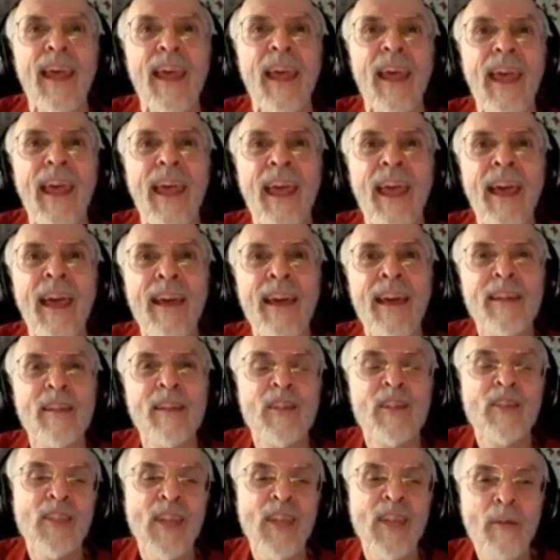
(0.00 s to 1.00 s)
And at the
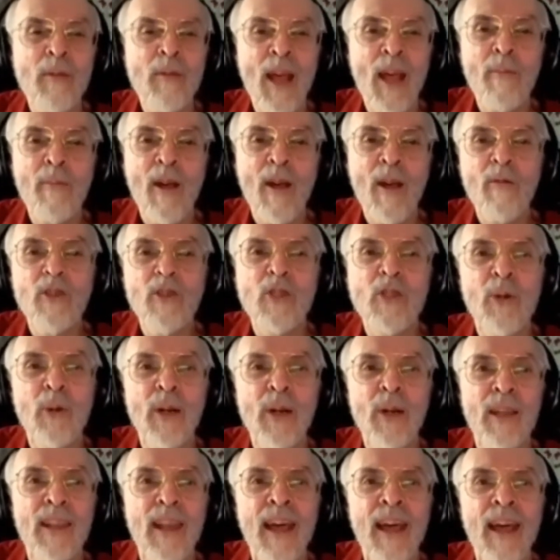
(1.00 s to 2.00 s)
same time I was doing
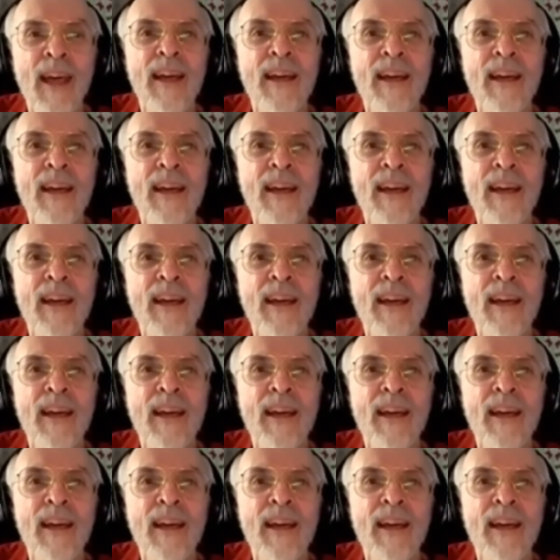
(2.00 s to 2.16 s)
that,